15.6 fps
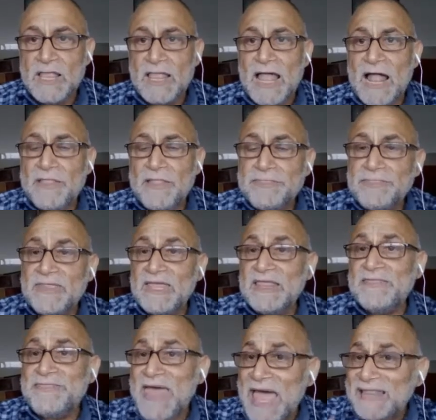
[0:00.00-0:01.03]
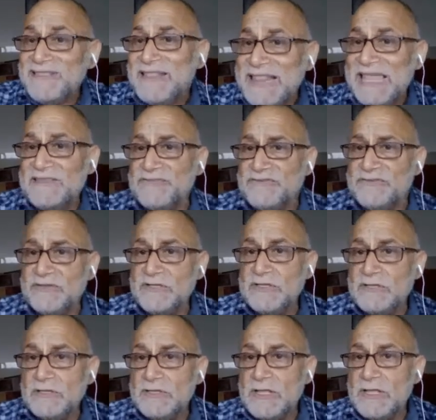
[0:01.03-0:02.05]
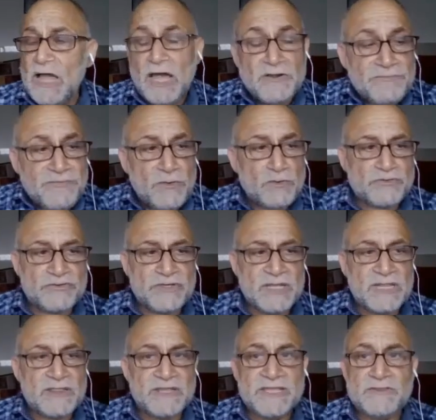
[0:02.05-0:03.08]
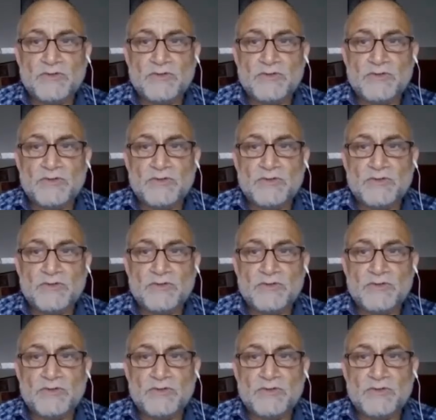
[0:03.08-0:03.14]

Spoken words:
And that led, unfortunately,